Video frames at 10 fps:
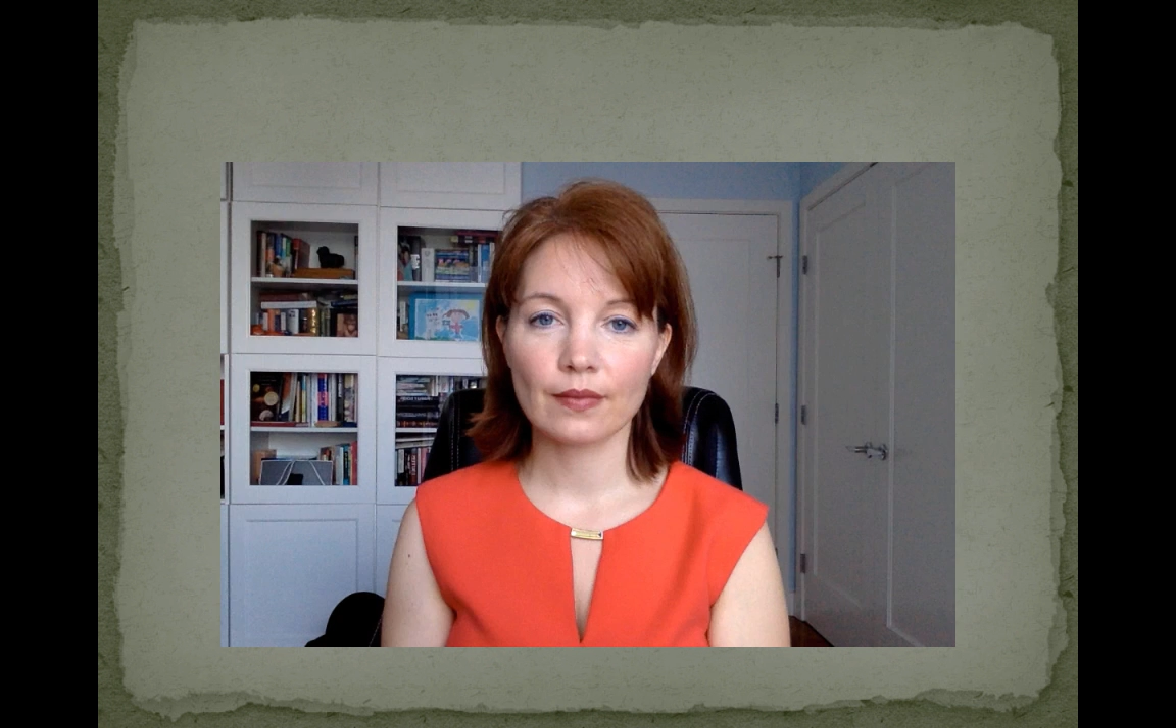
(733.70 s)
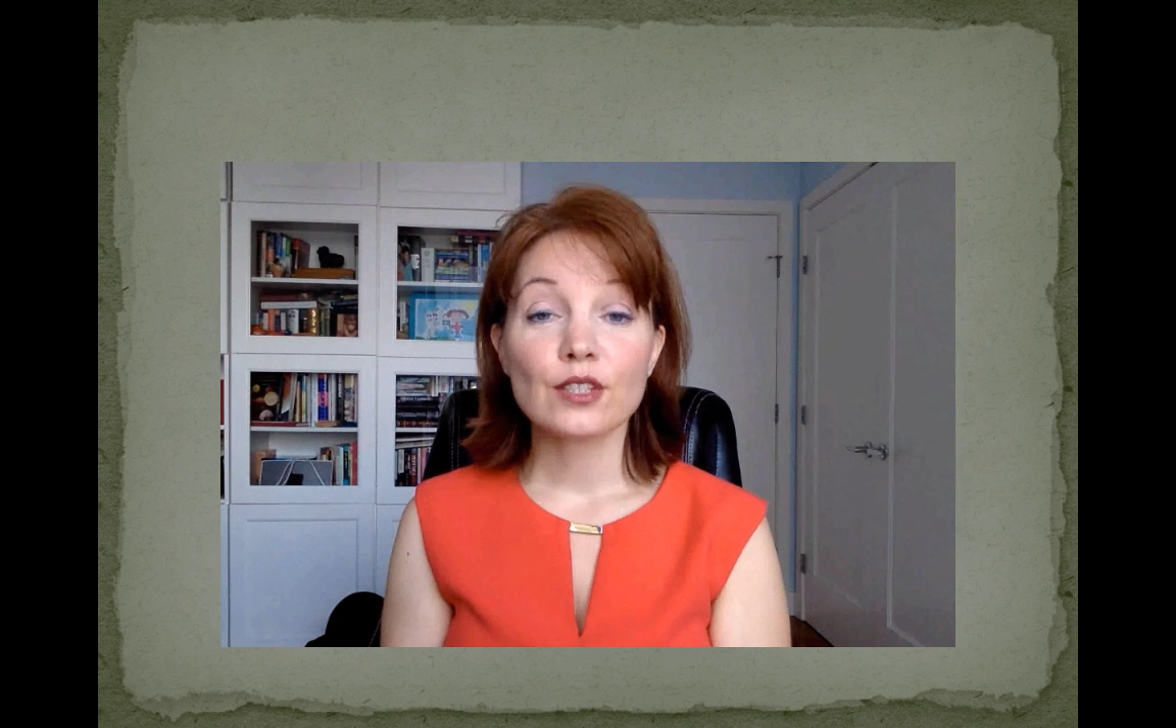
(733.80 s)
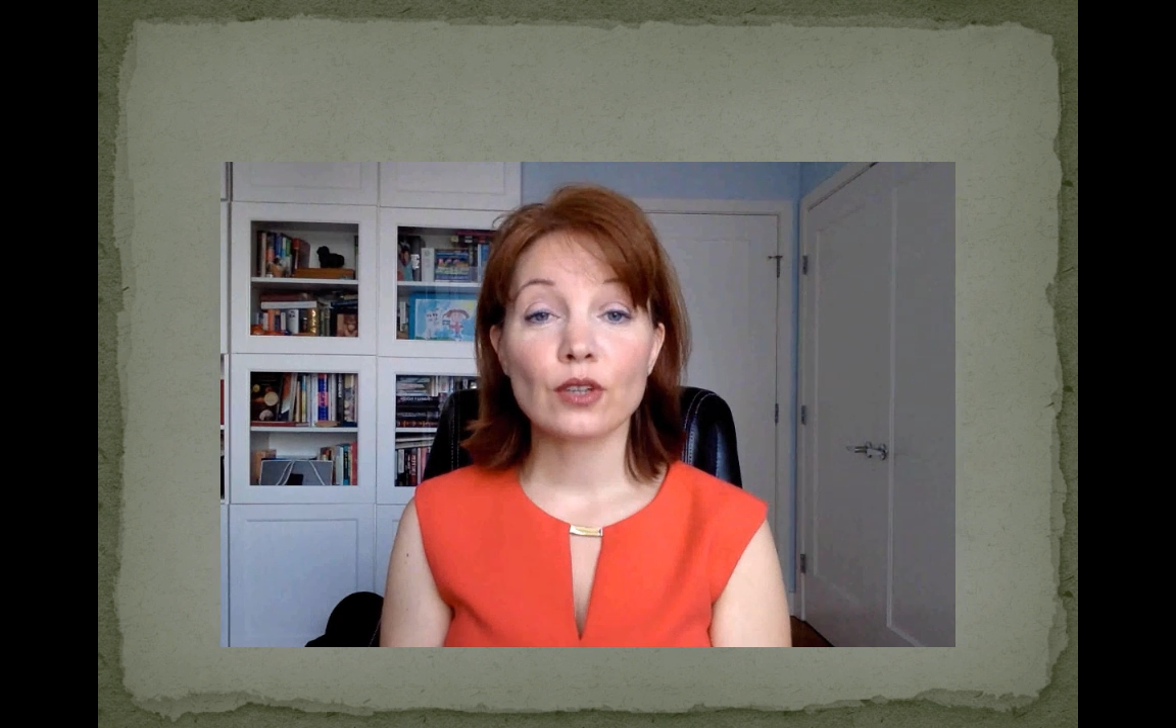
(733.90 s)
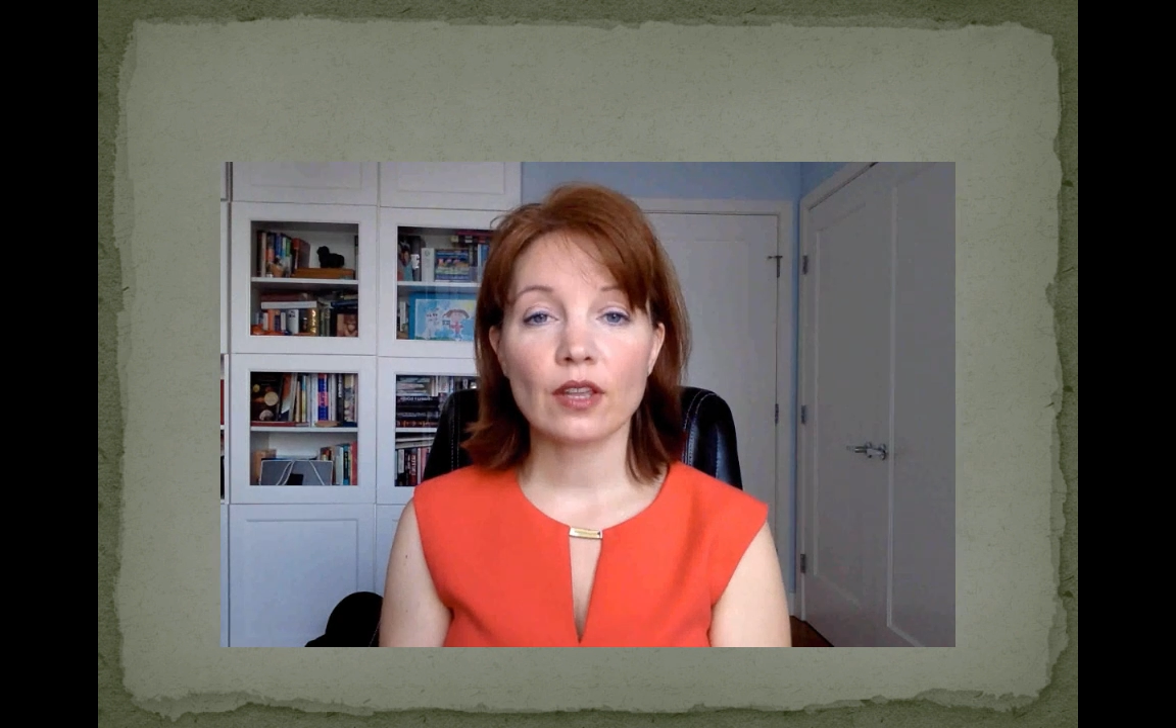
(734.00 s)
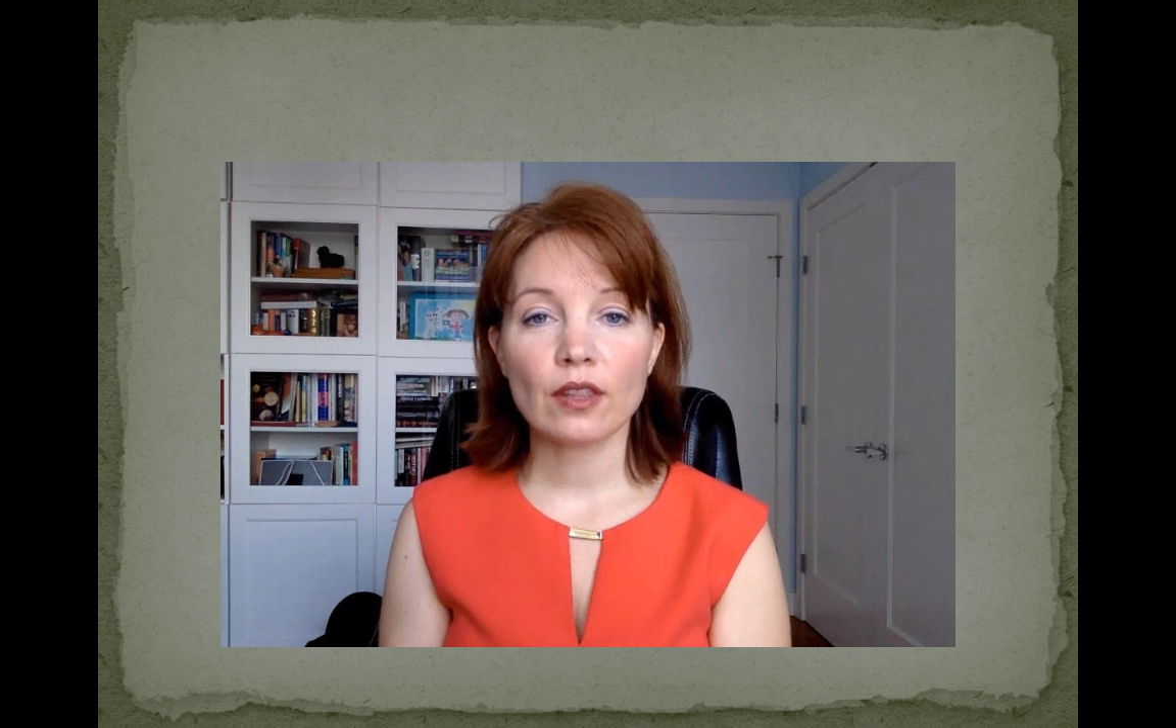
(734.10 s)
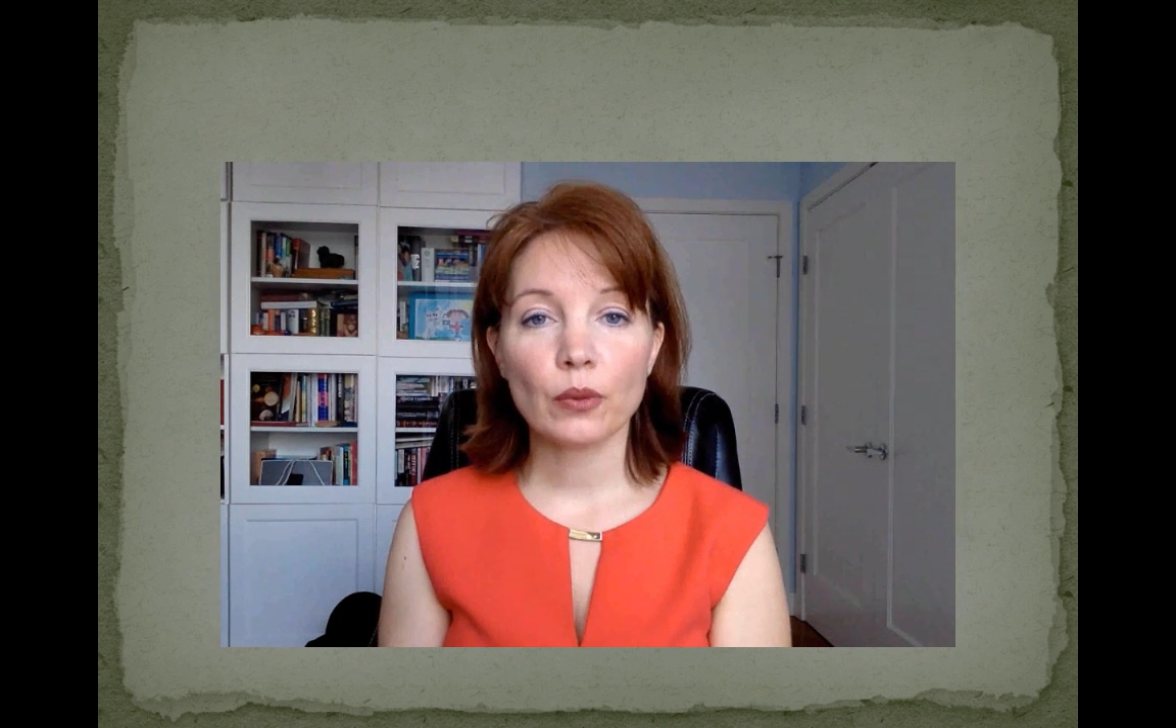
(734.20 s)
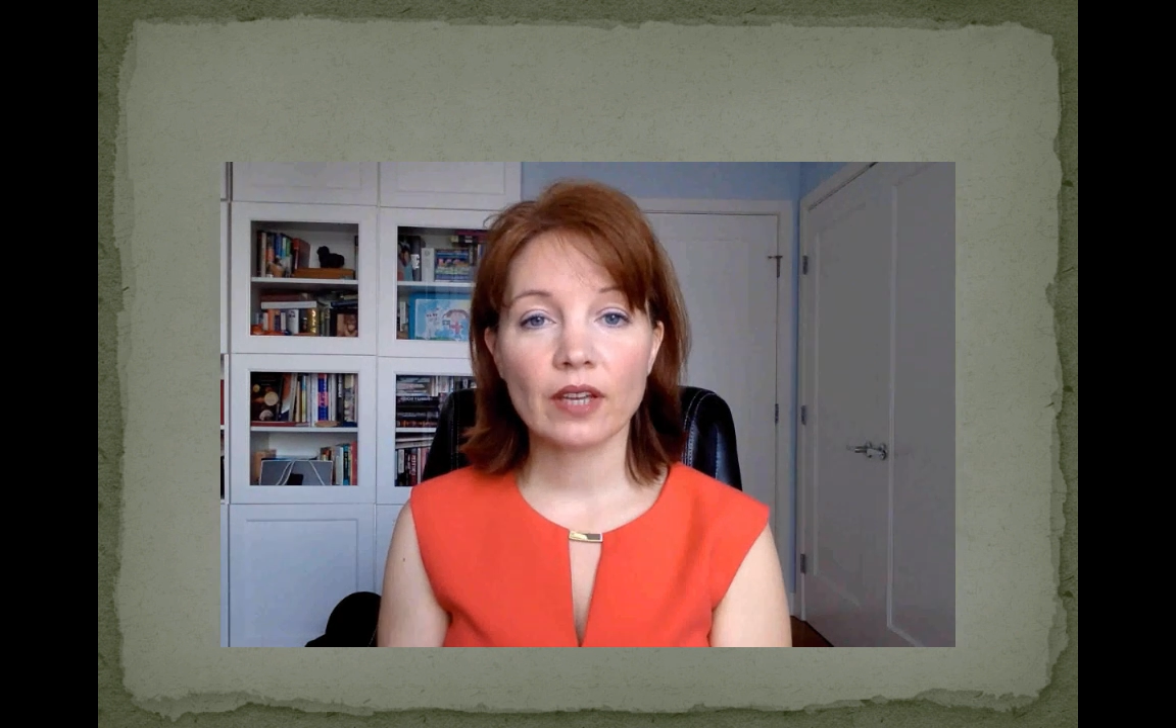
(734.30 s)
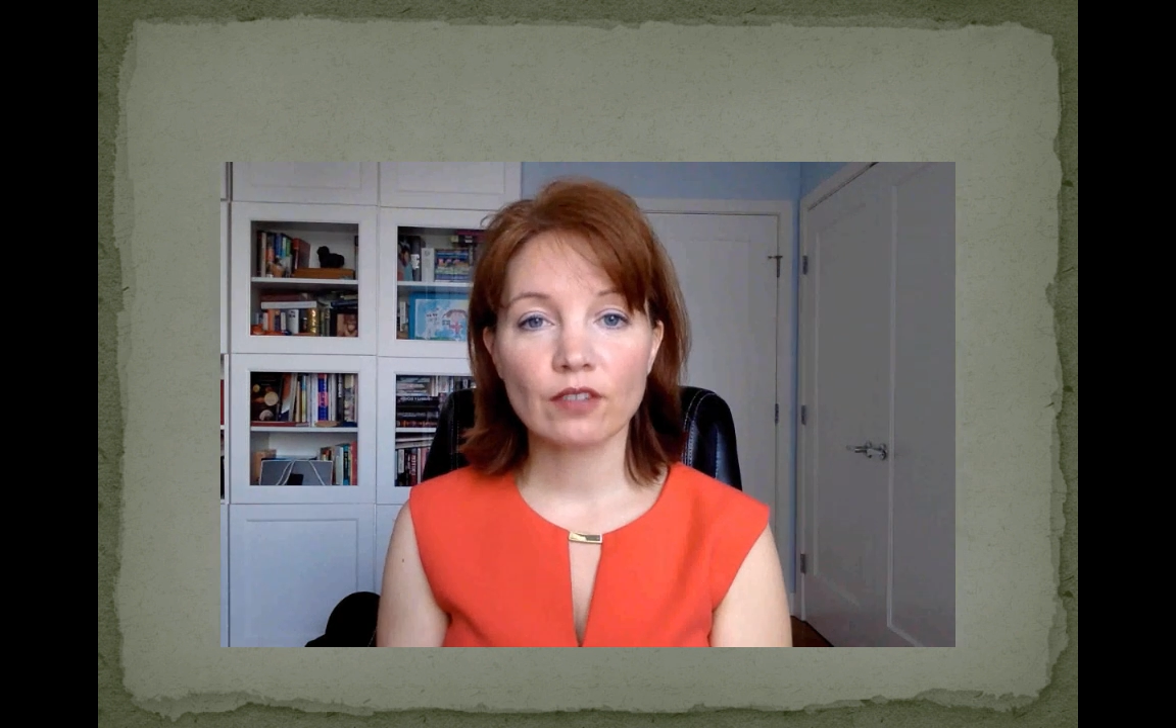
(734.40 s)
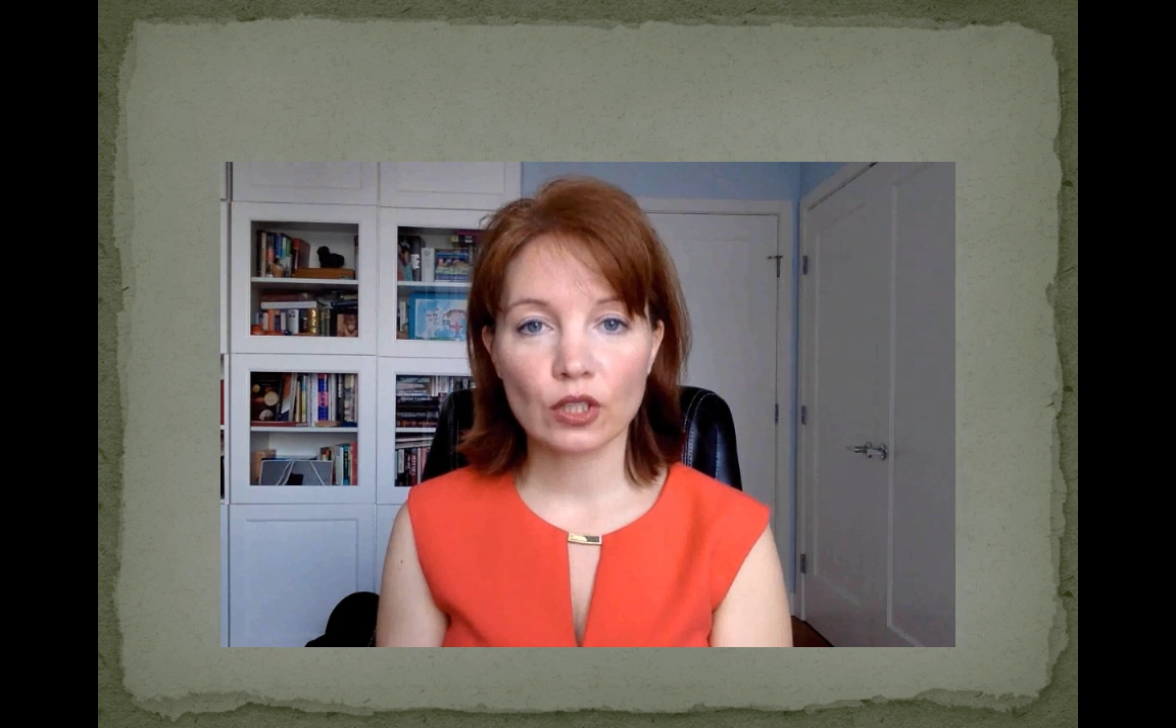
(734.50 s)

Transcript: So now that we have